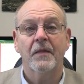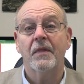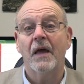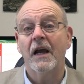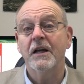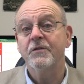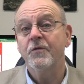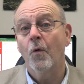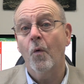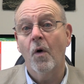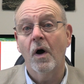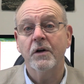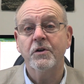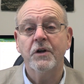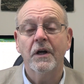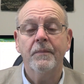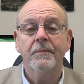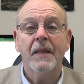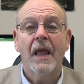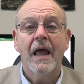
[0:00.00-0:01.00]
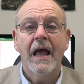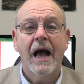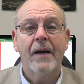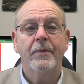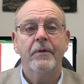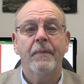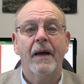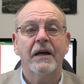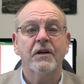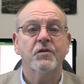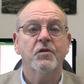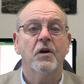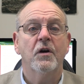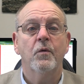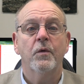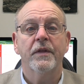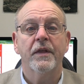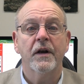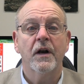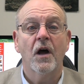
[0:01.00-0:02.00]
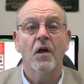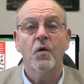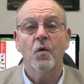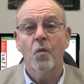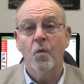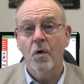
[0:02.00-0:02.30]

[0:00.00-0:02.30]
Thanks for watching. I'll be back soon with another